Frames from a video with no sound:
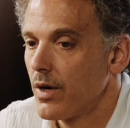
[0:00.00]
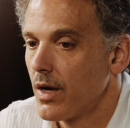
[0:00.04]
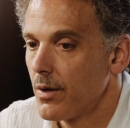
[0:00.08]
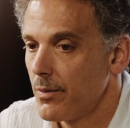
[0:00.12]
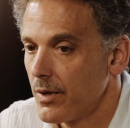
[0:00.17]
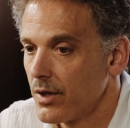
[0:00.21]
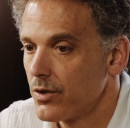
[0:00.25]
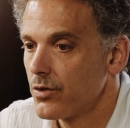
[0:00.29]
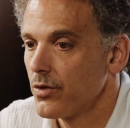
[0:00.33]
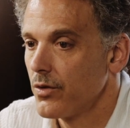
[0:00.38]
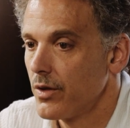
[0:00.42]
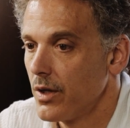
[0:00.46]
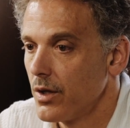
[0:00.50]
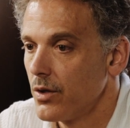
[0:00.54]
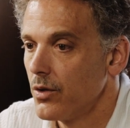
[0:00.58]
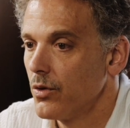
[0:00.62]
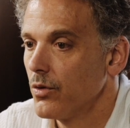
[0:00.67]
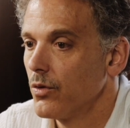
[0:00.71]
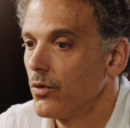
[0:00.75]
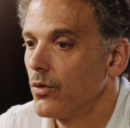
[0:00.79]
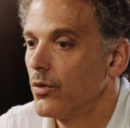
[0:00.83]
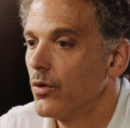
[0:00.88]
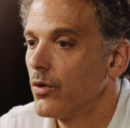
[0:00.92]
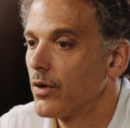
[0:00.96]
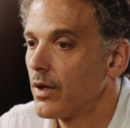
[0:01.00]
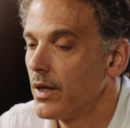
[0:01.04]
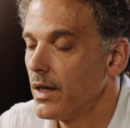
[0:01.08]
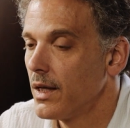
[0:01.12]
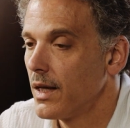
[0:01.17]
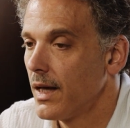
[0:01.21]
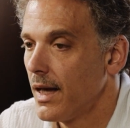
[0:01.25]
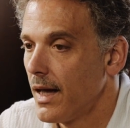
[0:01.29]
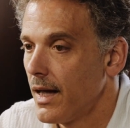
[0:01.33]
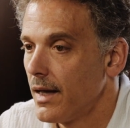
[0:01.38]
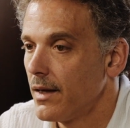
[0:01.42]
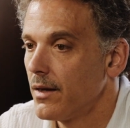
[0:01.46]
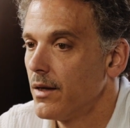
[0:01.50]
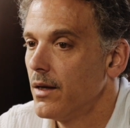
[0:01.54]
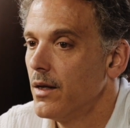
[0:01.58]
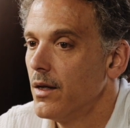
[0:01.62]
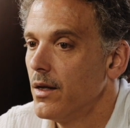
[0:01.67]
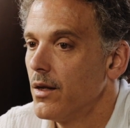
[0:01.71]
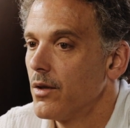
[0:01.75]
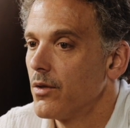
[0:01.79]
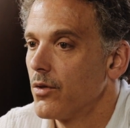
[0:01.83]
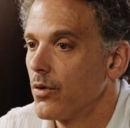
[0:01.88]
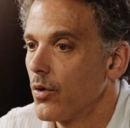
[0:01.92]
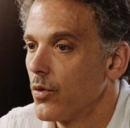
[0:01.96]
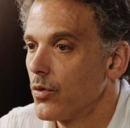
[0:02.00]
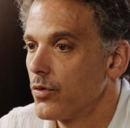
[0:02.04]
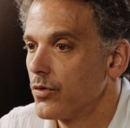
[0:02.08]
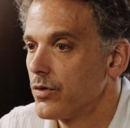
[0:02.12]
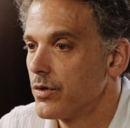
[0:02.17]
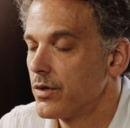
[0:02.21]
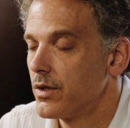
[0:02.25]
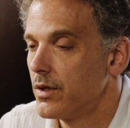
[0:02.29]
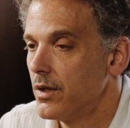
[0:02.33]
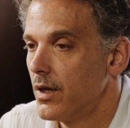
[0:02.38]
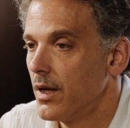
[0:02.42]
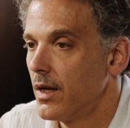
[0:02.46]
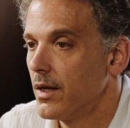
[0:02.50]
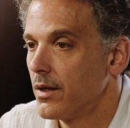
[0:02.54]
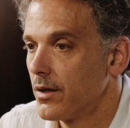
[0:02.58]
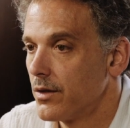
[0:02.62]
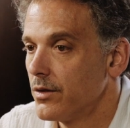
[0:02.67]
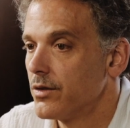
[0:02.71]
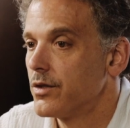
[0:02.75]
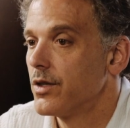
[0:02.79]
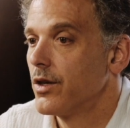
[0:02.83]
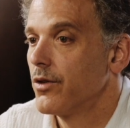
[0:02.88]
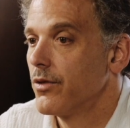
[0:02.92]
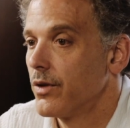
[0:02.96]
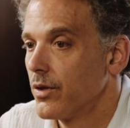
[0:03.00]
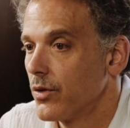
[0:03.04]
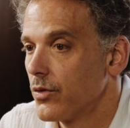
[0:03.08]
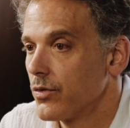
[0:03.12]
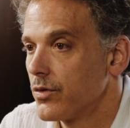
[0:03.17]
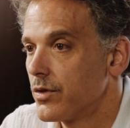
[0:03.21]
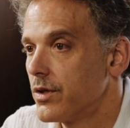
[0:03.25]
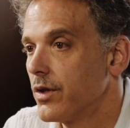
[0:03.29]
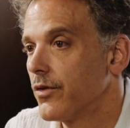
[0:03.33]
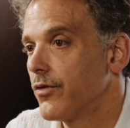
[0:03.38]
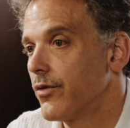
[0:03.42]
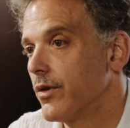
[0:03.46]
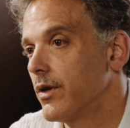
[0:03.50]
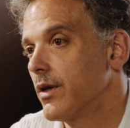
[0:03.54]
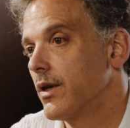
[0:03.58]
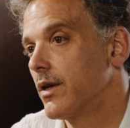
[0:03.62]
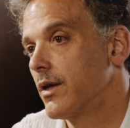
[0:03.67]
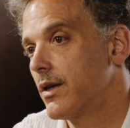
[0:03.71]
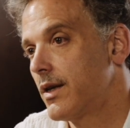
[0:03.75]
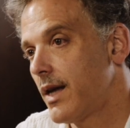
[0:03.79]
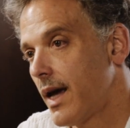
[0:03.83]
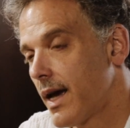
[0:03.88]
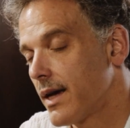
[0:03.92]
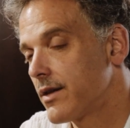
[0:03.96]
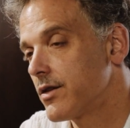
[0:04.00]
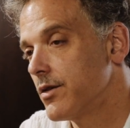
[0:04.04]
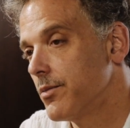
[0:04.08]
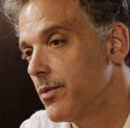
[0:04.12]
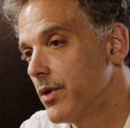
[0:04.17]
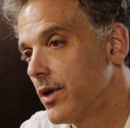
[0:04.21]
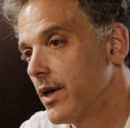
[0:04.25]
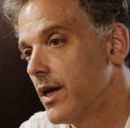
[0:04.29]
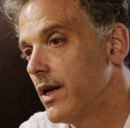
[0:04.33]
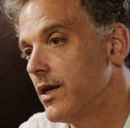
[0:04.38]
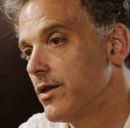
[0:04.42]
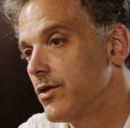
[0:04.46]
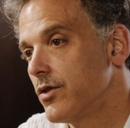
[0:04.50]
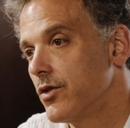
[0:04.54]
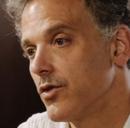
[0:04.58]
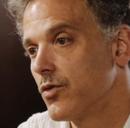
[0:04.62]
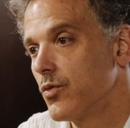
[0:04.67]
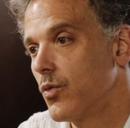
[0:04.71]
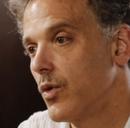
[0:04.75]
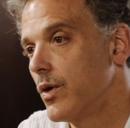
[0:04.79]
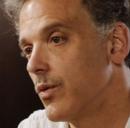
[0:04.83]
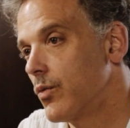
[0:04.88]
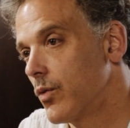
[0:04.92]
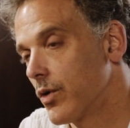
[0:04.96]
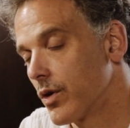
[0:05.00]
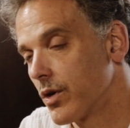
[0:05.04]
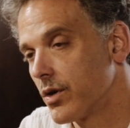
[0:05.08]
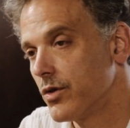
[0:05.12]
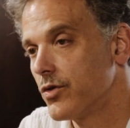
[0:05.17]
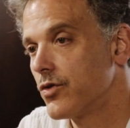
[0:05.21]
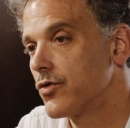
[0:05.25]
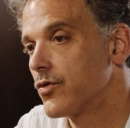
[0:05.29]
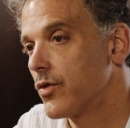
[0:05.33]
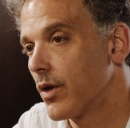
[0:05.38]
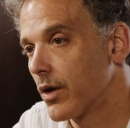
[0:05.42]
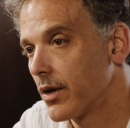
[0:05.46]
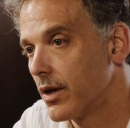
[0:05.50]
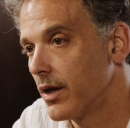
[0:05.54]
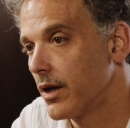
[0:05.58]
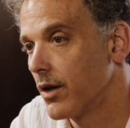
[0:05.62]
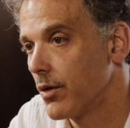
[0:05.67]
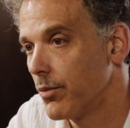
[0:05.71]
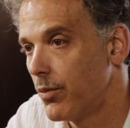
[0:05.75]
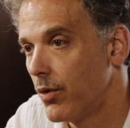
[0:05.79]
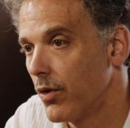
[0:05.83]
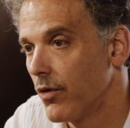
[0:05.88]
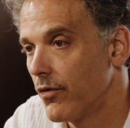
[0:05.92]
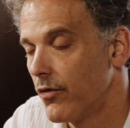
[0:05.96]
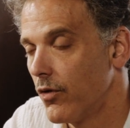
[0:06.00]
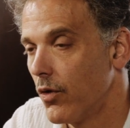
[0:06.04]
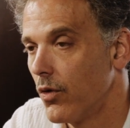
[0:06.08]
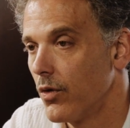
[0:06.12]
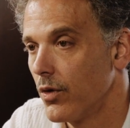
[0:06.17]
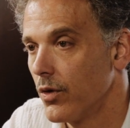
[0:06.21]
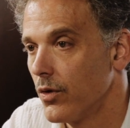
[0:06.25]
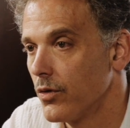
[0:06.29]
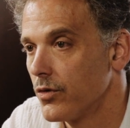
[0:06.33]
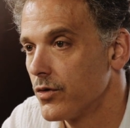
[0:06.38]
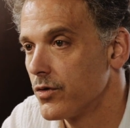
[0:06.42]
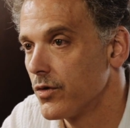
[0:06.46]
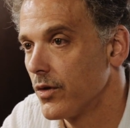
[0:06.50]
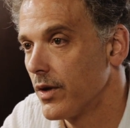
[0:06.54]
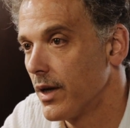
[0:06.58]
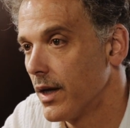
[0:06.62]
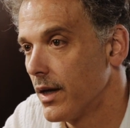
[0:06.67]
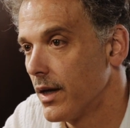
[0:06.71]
try to make sure that you're looking at those and considering those different tax implications when we're constructing a portfolio so